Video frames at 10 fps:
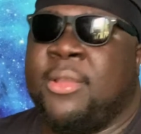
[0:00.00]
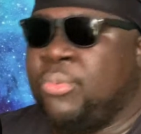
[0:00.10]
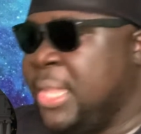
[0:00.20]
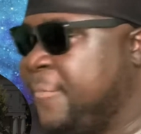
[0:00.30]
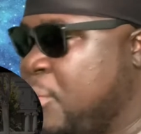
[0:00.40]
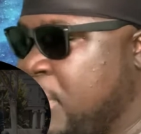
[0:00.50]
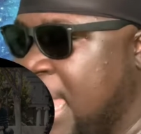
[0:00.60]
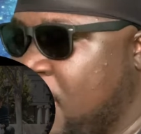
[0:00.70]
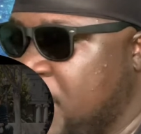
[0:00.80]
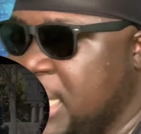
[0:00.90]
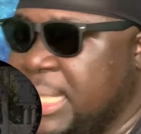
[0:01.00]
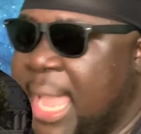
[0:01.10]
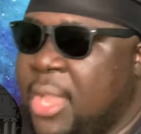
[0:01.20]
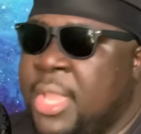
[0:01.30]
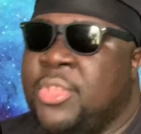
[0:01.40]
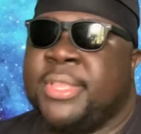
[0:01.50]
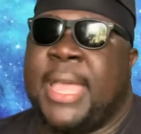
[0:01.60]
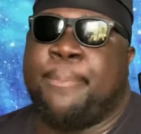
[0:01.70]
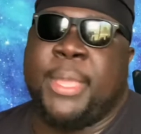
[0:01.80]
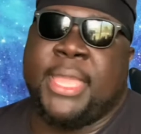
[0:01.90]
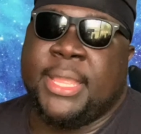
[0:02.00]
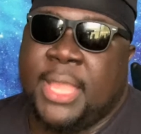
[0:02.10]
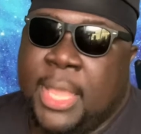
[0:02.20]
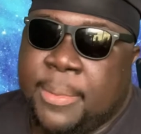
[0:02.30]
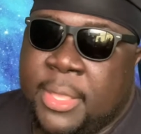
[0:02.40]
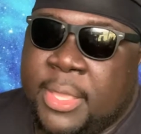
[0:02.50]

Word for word: even when I redial and you're not picking up,